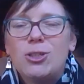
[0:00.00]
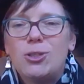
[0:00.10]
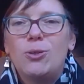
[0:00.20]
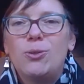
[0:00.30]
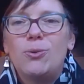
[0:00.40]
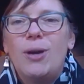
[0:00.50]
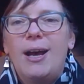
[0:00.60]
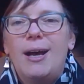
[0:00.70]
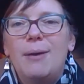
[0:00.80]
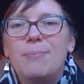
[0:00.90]
to
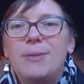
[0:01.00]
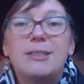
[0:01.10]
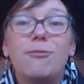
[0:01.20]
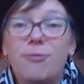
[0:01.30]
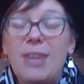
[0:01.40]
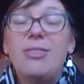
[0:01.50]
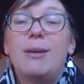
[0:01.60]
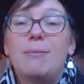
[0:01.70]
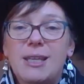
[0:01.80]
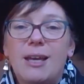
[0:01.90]
defend
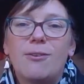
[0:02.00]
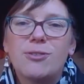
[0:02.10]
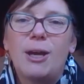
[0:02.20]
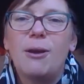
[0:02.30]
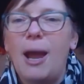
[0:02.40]
themselves.